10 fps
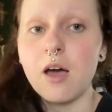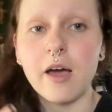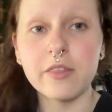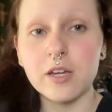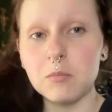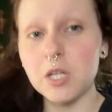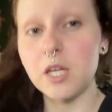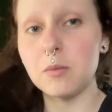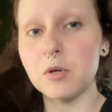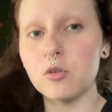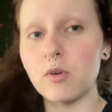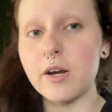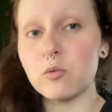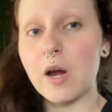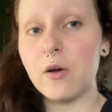I think I'm gonna keep it right
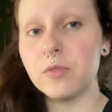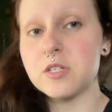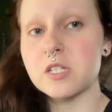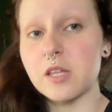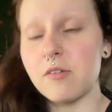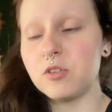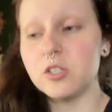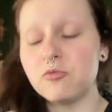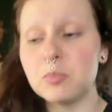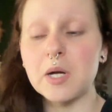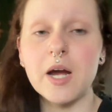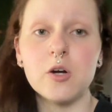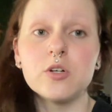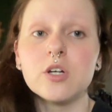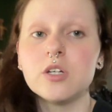around this level of
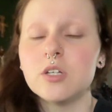brown